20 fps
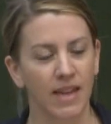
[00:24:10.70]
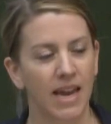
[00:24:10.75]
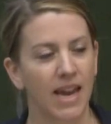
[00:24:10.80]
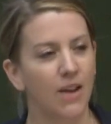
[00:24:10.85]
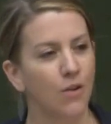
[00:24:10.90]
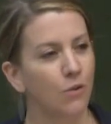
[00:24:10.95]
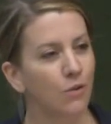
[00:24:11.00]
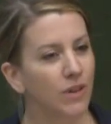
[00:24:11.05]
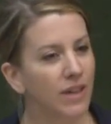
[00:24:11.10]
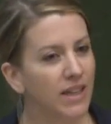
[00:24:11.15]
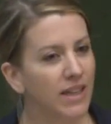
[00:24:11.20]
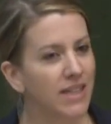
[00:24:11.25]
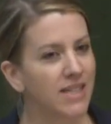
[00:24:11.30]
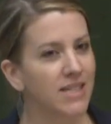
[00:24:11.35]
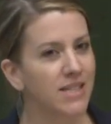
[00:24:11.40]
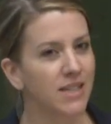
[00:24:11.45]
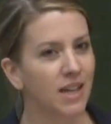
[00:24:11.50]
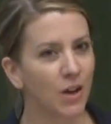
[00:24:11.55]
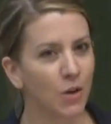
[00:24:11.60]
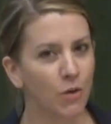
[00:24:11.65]
And it really
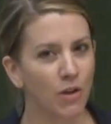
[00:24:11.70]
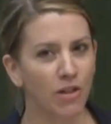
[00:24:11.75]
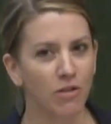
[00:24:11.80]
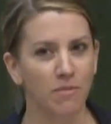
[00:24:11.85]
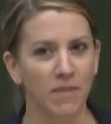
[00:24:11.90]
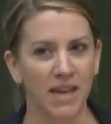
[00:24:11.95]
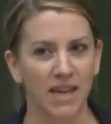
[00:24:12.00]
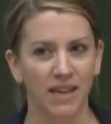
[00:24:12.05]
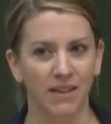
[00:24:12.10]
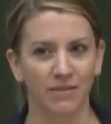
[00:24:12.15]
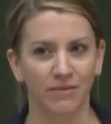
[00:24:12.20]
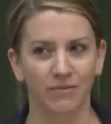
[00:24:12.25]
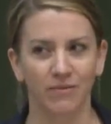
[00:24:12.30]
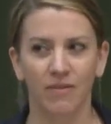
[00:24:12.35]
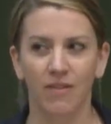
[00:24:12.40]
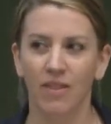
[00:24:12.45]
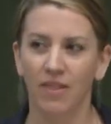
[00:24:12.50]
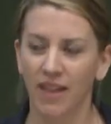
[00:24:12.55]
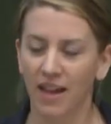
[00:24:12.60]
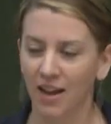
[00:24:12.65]
stuck with me,
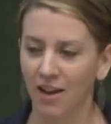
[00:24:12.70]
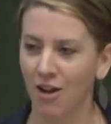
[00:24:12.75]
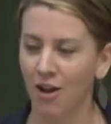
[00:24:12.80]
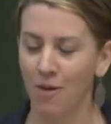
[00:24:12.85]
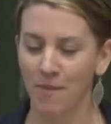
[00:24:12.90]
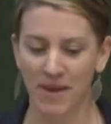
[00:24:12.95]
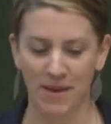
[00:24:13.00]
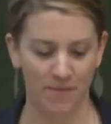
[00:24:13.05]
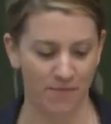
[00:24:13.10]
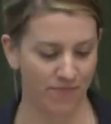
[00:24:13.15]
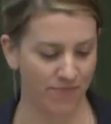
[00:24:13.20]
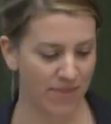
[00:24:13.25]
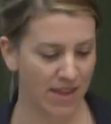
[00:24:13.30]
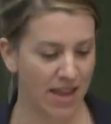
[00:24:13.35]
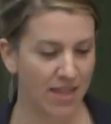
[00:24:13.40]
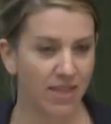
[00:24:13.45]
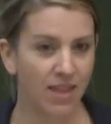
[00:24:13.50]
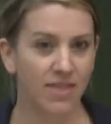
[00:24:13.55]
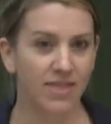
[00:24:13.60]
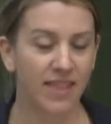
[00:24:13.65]
that comment,
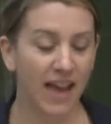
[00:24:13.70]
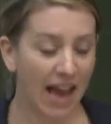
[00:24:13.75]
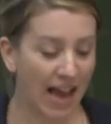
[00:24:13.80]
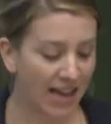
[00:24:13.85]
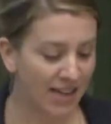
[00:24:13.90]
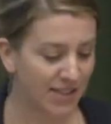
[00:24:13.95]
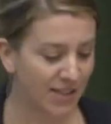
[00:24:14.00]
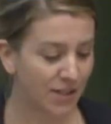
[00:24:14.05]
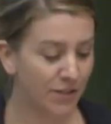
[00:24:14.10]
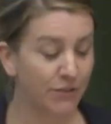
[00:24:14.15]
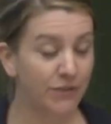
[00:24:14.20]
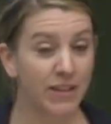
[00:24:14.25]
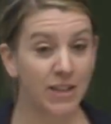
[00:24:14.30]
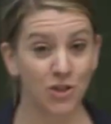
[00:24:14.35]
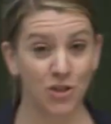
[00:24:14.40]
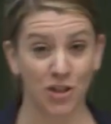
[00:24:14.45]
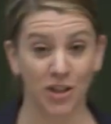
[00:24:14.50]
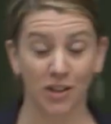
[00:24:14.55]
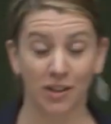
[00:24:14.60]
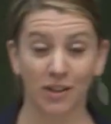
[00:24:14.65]
that that's the
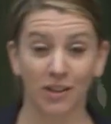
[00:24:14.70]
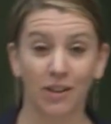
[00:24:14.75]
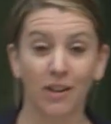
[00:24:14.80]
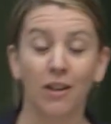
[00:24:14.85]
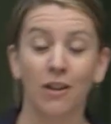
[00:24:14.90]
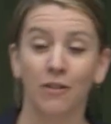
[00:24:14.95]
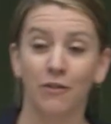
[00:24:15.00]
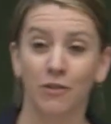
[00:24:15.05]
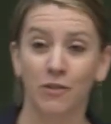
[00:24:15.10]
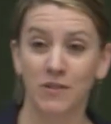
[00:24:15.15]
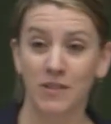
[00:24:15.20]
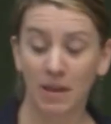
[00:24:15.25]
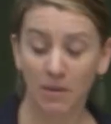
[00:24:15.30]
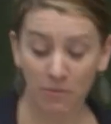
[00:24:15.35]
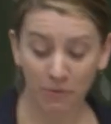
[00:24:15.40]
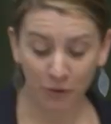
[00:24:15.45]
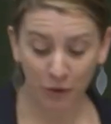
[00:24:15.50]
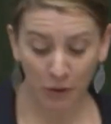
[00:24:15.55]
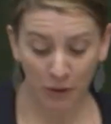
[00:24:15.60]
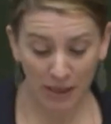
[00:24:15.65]
vision for
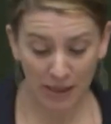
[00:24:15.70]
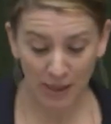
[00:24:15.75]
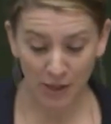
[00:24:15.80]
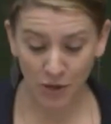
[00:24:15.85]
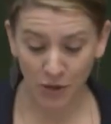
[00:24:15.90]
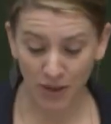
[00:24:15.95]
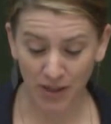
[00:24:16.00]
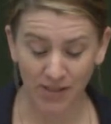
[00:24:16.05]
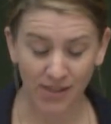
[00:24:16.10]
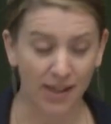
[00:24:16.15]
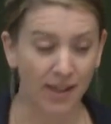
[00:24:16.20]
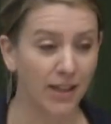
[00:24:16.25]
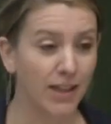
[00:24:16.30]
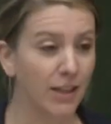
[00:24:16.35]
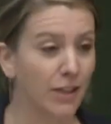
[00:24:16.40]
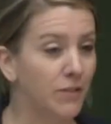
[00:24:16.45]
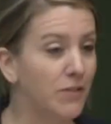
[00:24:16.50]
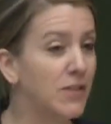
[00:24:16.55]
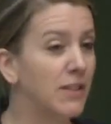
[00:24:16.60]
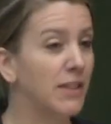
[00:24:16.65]
some food industry
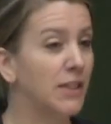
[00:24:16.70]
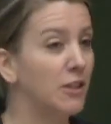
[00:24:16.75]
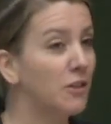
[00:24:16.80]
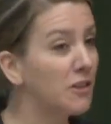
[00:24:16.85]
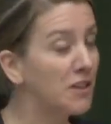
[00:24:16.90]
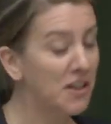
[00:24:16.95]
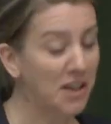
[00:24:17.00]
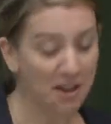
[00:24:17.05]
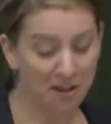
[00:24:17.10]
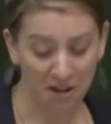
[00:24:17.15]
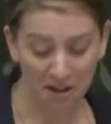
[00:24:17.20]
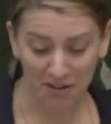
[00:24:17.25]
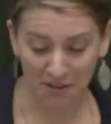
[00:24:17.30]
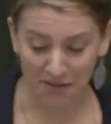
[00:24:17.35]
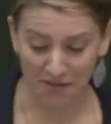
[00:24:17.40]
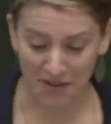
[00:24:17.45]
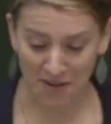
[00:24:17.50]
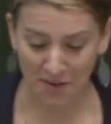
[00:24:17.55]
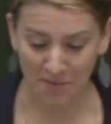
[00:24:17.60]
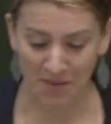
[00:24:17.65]
executives, clearly not all
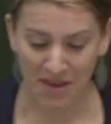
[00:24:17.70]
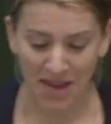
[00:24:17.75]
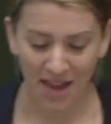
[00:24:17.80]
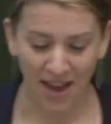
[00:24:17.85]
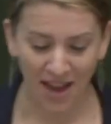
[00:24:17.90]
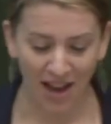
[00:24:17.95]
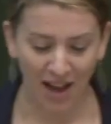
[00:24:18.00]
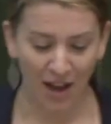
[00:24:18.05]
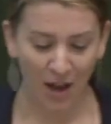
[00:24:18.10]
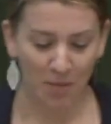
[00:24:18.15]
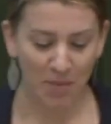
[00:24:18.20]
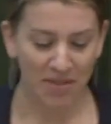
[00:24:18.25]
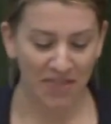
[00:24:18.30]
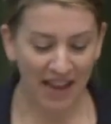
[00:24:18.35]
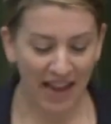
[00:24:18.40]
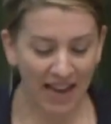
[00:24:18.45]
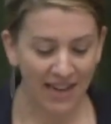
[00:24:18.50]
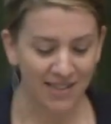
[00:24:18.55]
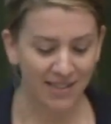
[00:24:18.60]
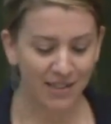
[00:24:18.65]
of them, uh, but
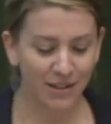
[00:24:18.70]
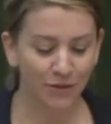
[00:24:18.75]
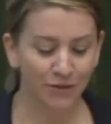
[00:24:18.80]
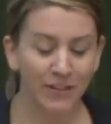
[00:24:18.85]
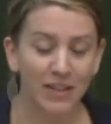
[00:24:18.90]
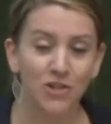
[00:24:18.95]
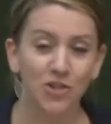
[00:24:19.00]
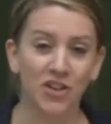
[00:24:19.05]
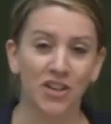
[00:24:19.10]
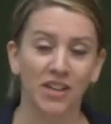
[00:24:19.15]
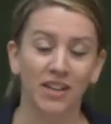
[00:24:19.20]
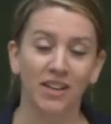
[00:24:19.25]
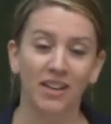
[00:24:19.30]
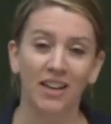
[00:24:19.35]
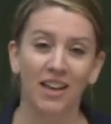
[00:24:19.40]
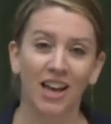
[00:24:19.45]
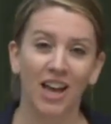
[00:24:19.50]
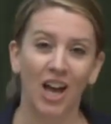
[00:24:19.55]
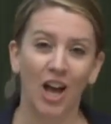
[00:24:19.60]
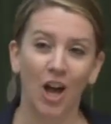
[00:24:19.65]
that's the vision
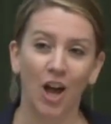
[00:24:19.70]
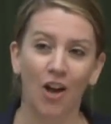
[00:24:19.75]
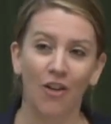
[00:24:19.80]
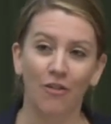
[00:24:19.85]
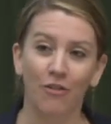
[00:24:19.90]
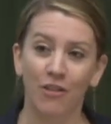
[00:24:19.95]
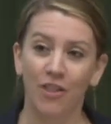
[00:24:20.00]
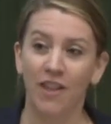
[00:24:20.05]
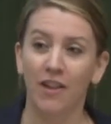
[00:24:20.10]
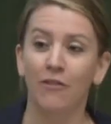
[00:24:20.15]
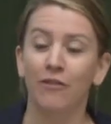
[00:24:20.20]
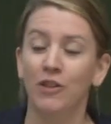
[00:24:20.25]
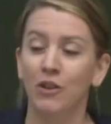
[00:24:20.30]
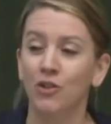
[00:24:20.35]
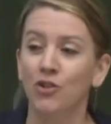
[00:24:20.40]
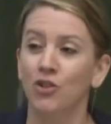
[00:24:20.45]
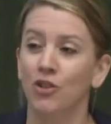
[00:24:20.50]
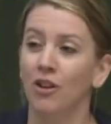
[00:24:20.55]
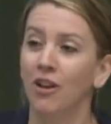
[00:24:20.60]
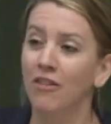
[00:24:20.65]
for their
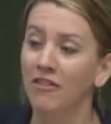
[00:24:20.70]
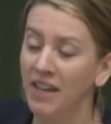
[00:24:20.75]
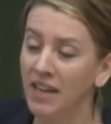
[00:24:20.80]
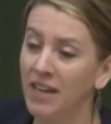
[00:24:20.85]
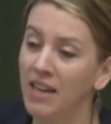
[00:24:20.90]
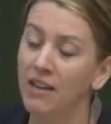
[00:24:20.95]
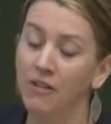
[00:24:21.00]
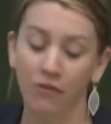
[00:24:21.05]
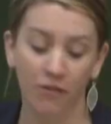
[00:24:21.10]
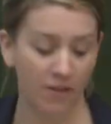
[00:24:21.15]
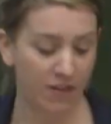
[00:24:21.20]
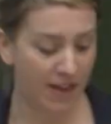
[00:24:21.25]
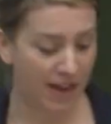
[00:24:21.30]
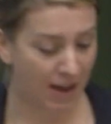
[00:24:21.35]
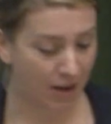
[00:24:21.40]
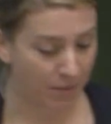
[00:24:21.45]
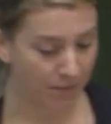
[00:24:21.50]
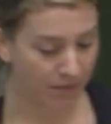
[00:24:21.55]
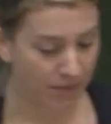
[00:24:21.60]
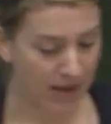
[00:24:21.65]
future of eating for
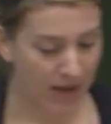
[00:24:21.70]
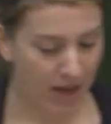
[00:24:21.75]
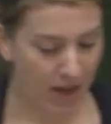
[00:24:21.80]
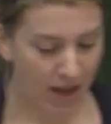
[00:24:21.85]
them.